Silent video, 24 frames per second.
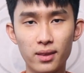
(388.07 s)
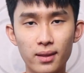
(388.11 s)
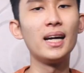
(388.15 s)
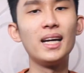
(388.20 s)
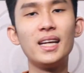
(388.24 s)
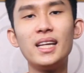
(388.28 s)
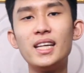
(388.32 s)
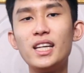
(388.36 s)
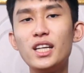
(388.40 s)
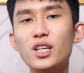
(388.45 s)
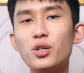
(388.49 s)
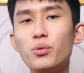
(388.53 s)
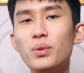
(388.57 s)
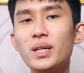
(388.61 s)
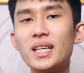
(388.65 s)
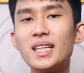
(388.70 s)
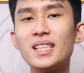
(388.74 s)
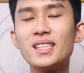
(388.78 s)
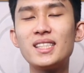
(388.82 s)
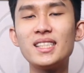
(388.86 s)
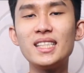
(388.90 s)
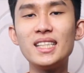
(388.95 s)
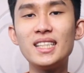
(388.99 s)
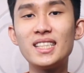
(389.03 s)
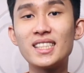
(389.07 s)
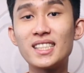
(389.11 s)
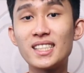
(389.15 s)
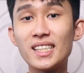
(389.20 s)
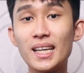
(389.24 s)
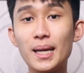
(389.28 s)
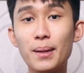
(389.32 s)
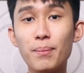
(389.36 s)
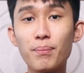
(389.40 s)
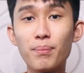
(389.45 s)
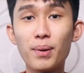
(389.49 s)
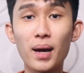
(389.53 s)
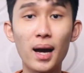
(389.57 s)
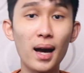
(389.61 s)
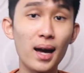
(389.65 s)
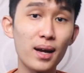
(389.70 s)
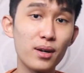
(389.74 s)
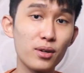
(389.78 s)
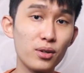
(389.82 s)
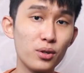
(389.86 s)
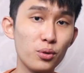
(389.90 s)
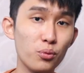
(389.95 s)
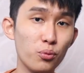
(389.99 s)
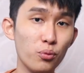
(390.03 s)
And here we can see the same
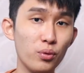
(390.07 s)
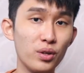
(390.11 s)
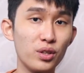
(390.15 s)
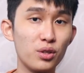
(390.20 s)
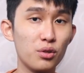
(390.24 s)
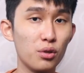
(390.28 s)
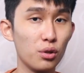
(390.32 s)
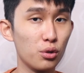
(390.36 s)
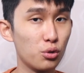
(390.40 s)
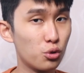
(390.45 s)
pattern with